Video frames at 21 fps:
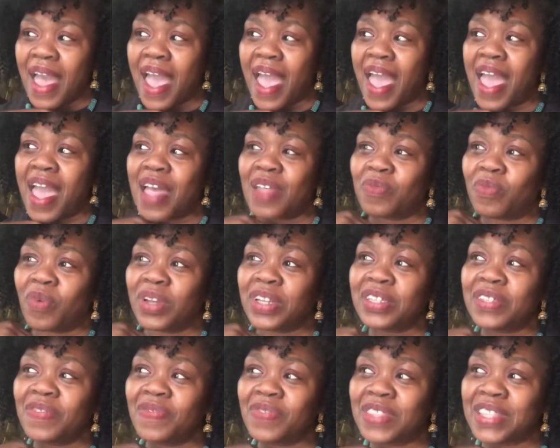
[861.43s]
And one
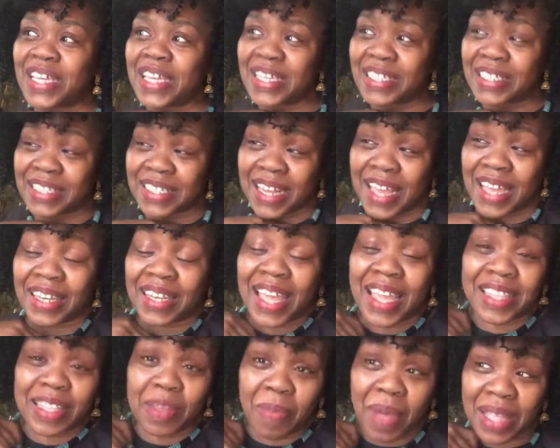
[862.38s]
of the things that I
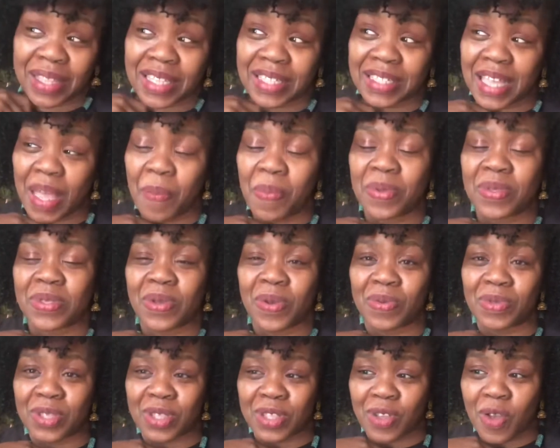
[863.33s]
liked about this
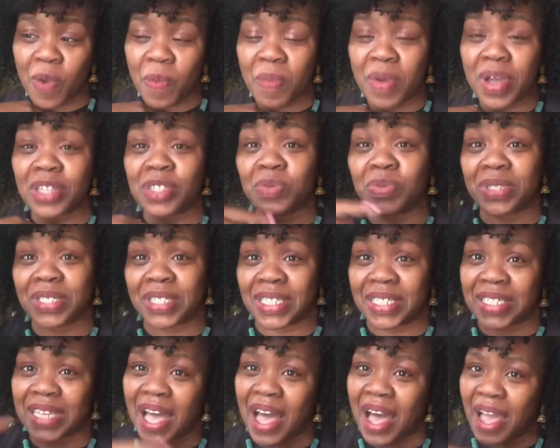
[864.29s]
episode so much was the
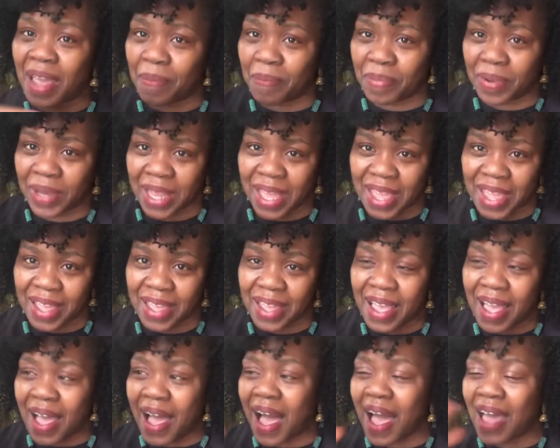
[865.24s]
time play.
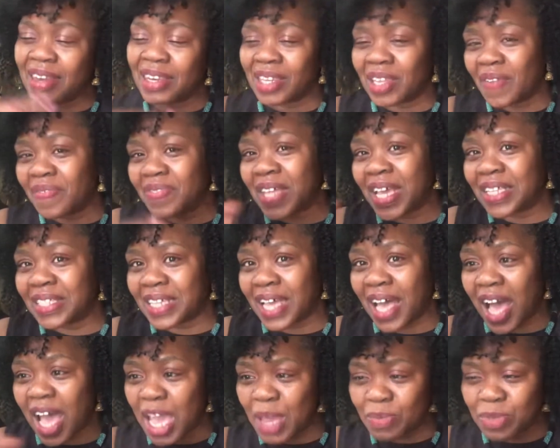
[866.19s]
I love that
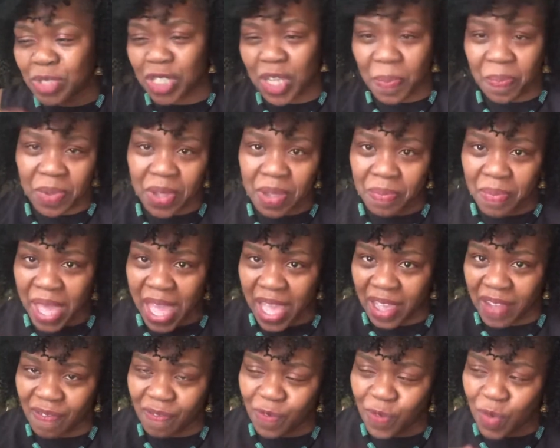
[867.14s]
time jumping
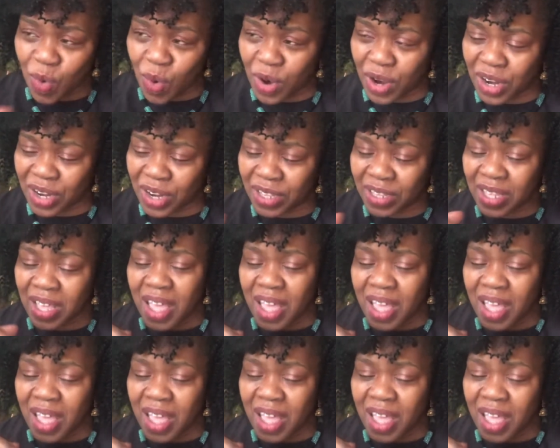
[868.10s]
back and forth.